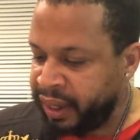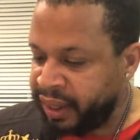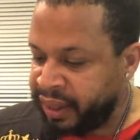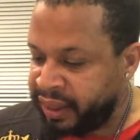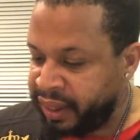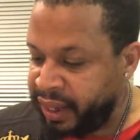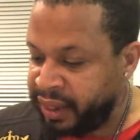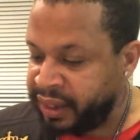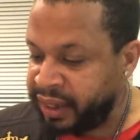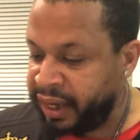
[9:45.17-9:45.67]

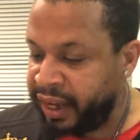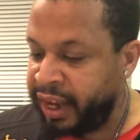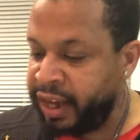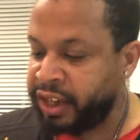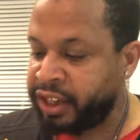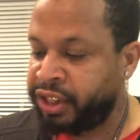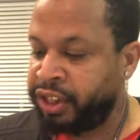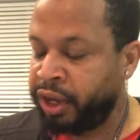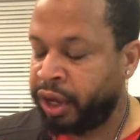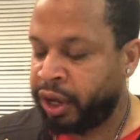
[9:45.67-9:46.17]
this
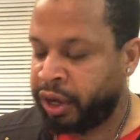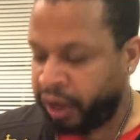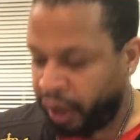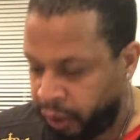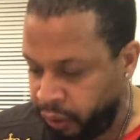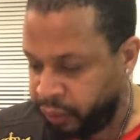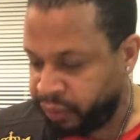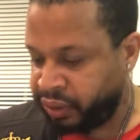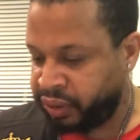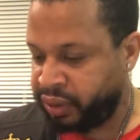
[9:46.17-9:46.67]
is the
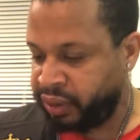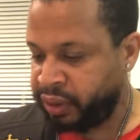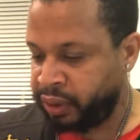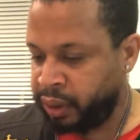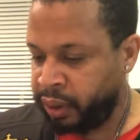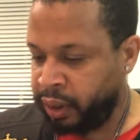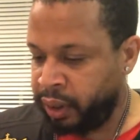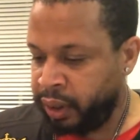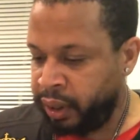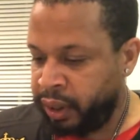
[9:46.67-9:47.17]
curse
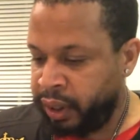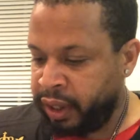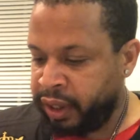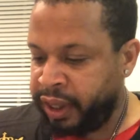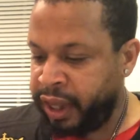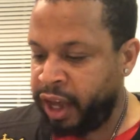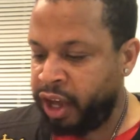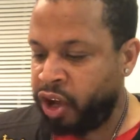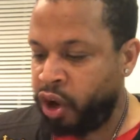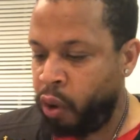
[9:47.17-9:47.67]

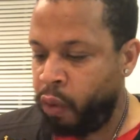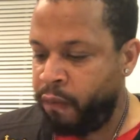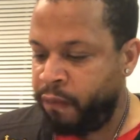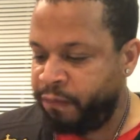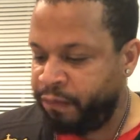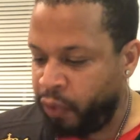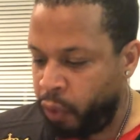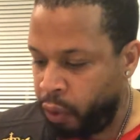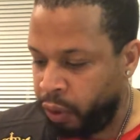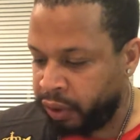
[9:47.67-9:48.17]
that go
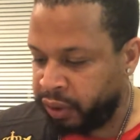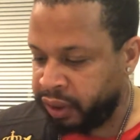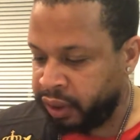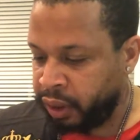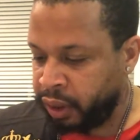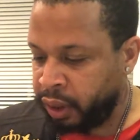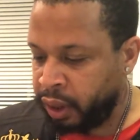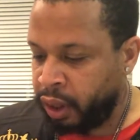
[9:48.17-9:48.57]
forth